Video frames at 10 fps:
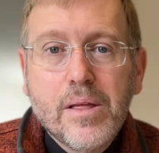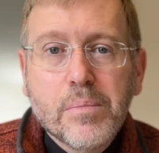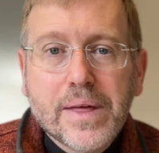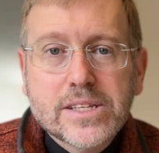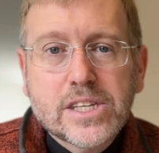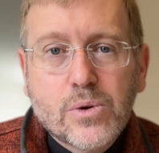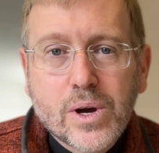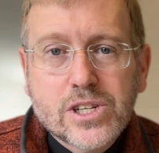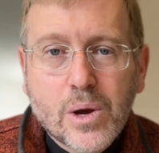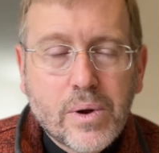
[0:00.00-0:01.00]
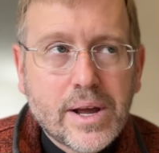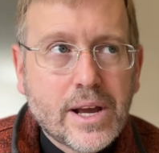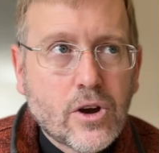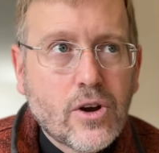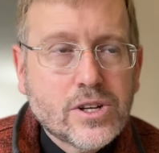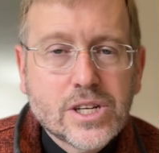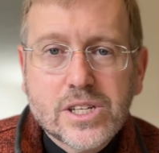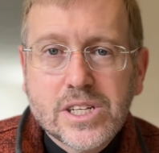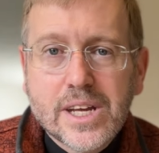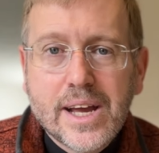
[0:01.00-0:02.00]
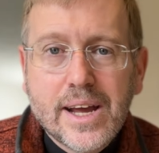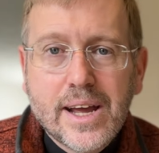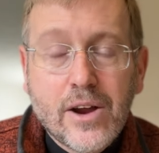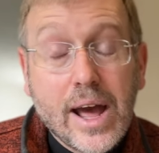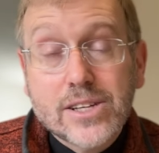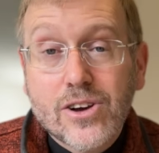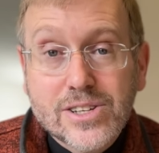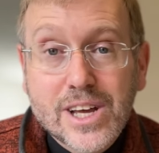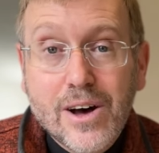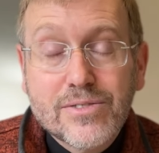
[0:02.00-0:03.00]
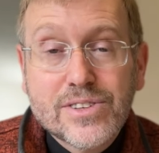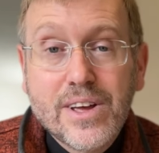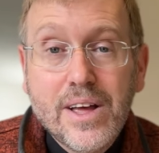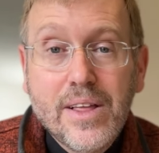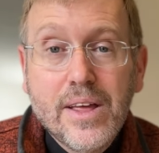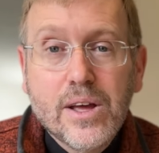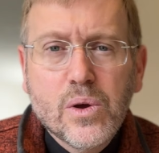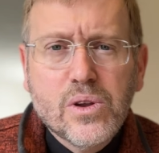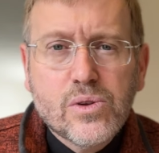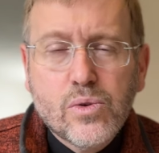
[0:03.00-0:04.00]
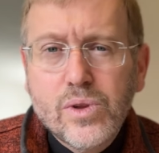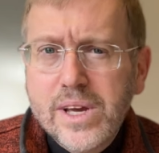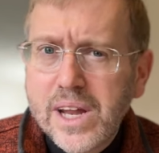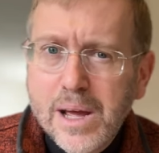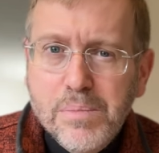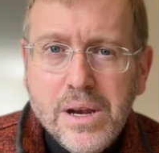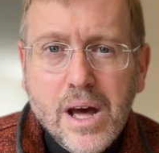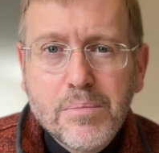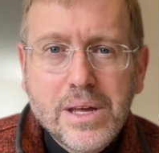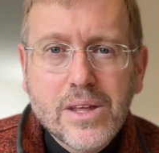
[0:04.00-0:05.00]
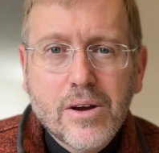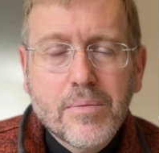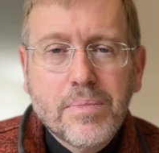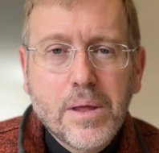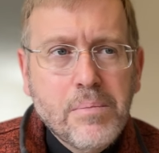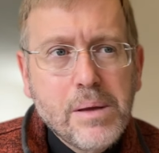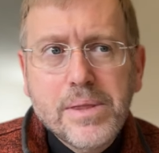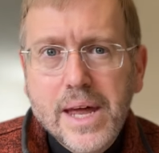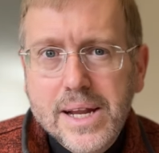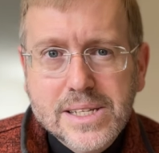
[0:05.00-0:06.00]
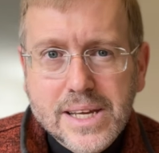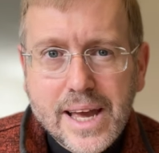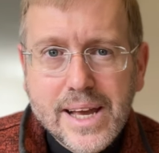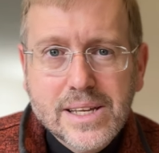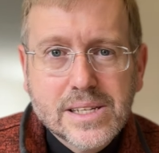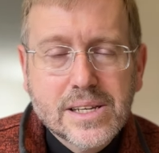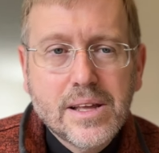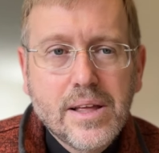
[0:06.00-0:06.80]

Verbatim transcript: But that's the question I want to encourage us to say and ask ourselves Truly, can I be not be there? And maybe that is the case.